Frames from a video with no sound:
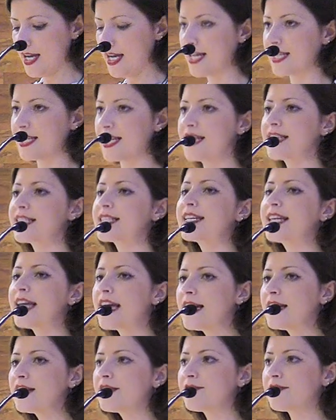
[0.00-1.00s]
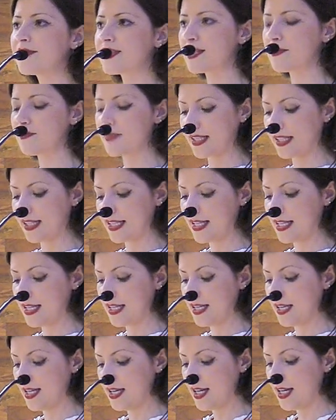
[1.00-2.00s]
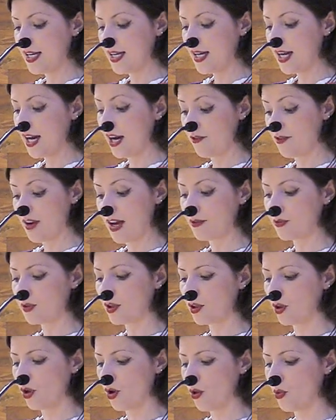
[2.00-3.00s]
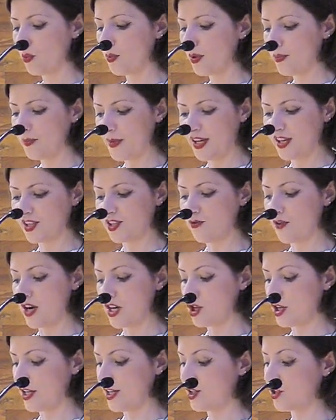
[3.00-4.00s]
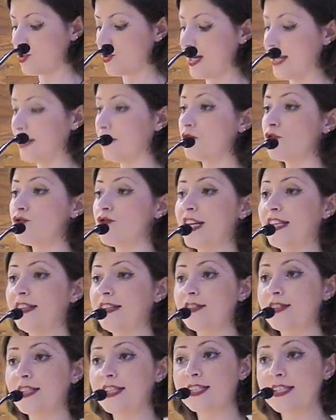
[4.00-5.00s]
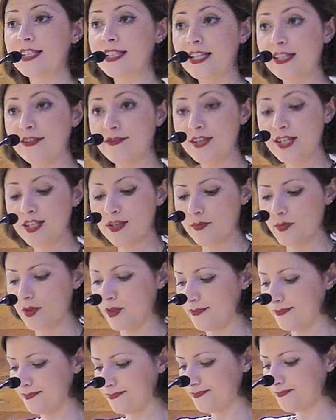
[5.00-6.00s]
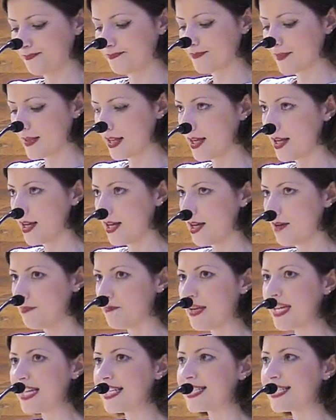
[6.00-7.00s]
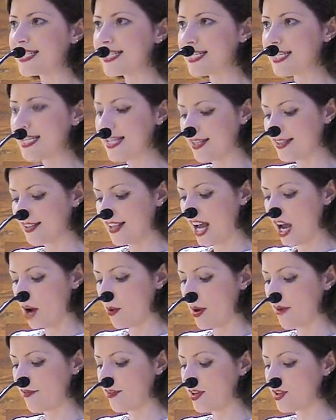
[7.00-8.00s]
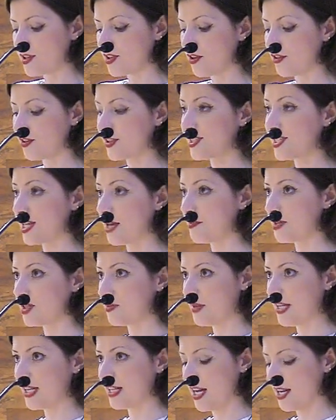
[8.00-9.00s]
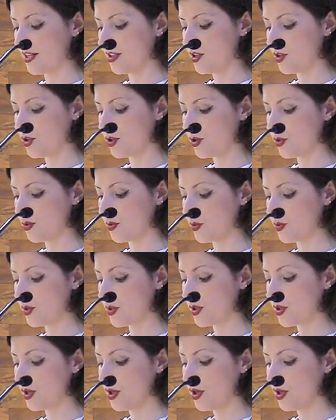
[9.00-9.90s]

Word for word: It has gained visibility around the globe because Russia has tried to render it invisible. Being seen, however, is not the same as being understood.